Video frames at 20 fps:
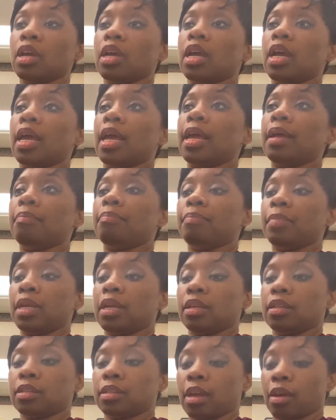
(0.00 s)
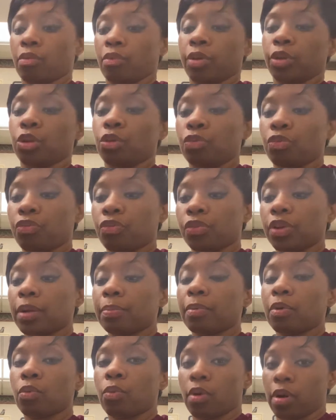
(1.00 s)
It means that when you
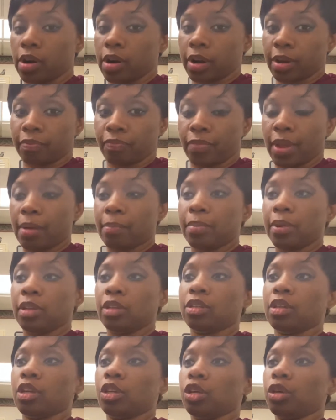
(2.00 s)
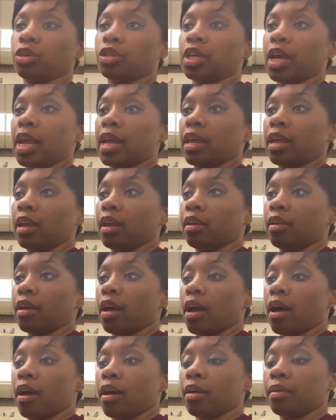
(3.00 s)
flip a work, that means that you're taking
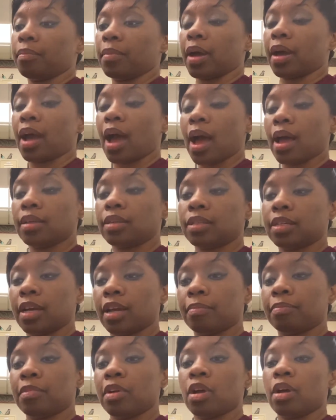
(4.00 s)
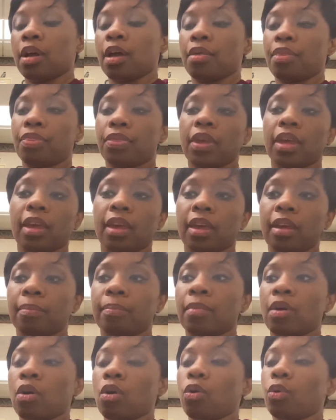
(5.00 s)
a concept, a
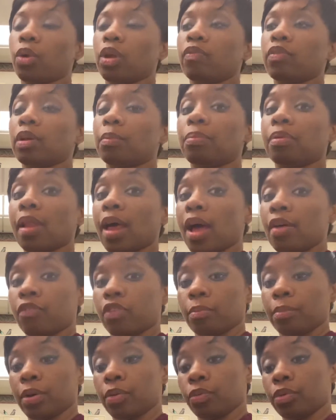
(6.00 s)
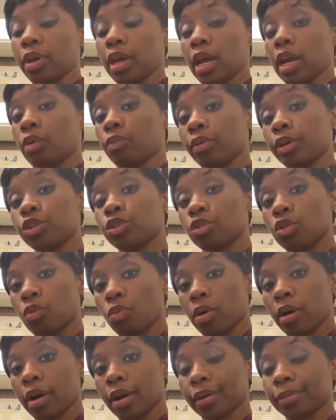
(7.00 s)
theme, or even a plot from an original
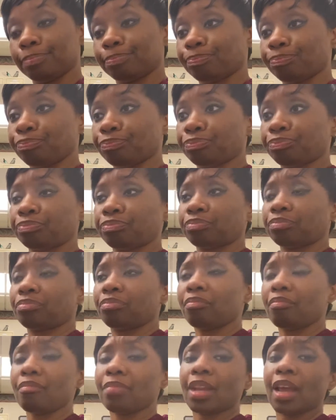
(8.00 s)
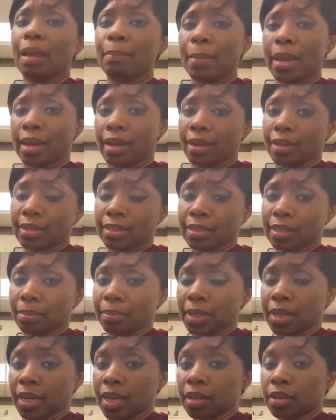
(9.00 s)
work and making it into
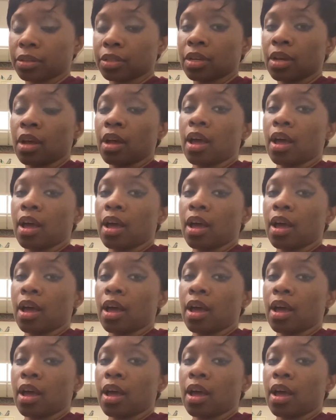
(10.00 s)
something else.